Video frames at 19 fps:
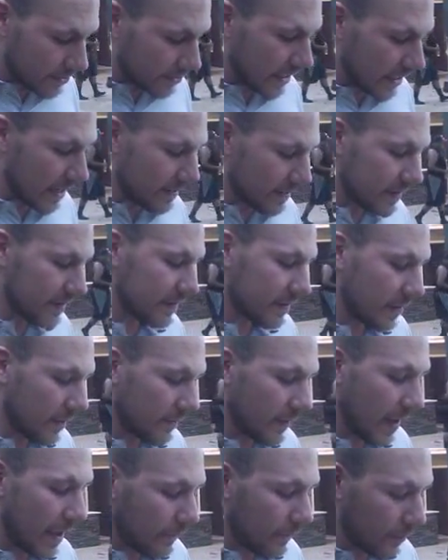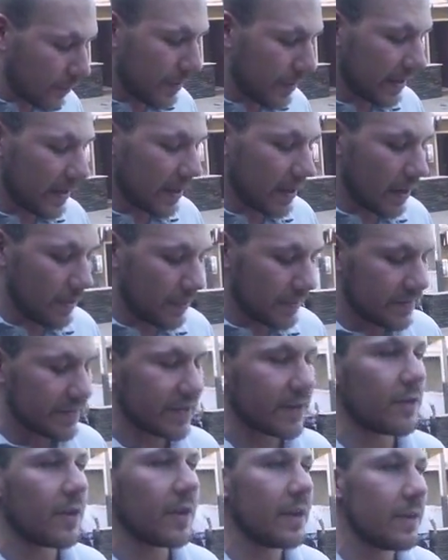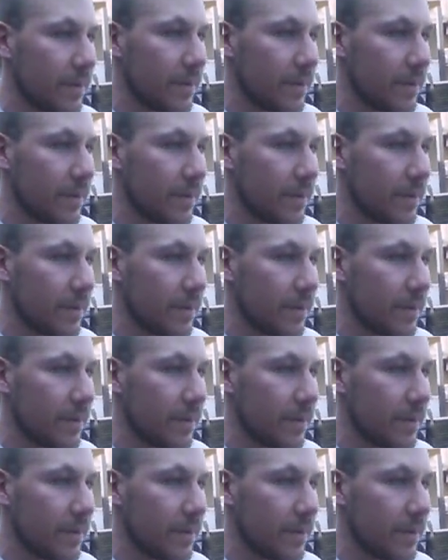chances of ever picking up a cigarette in